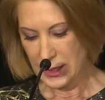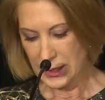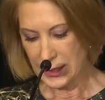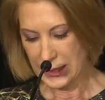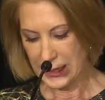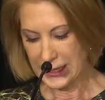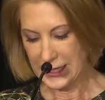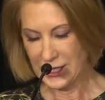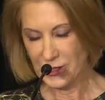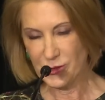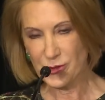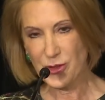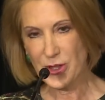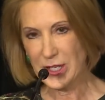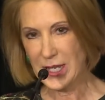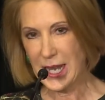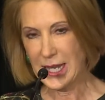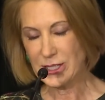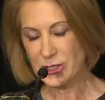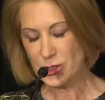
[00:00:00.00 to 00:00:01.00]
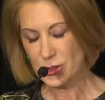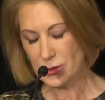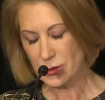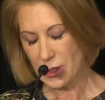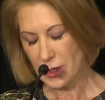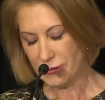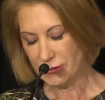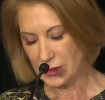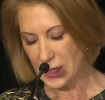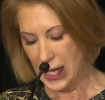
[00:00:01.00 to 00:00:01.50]
It is the nature
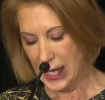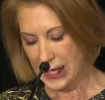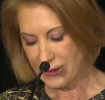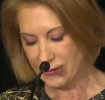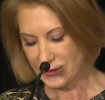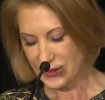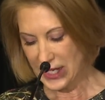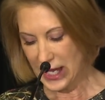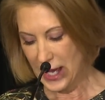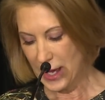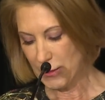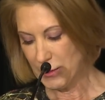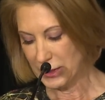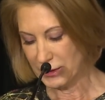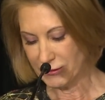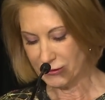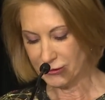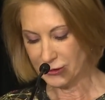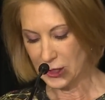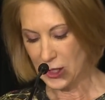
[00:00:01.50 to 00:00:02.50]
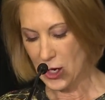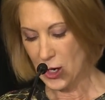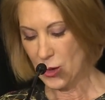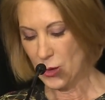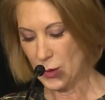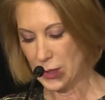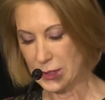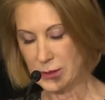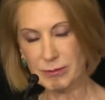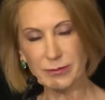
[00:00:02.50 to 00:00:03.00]
of life to ebb and
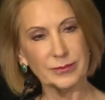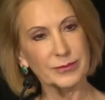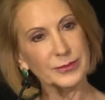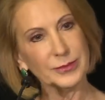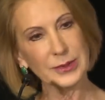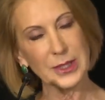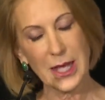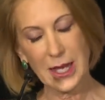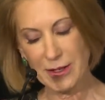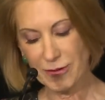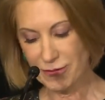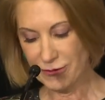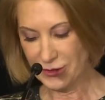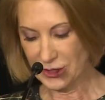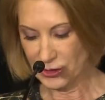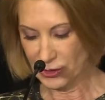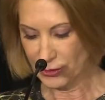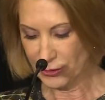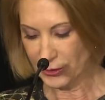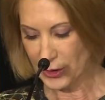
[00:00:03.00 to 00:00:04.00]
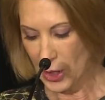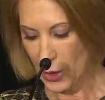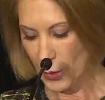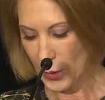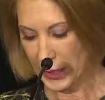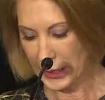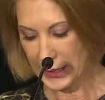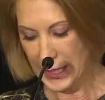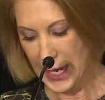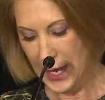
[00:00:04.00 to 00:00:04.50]
flow, and life is
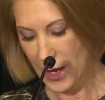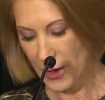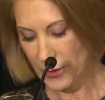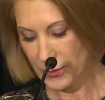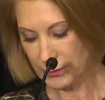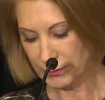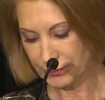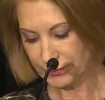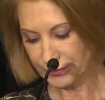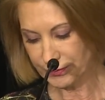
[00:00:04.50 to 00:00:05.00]
flowing now.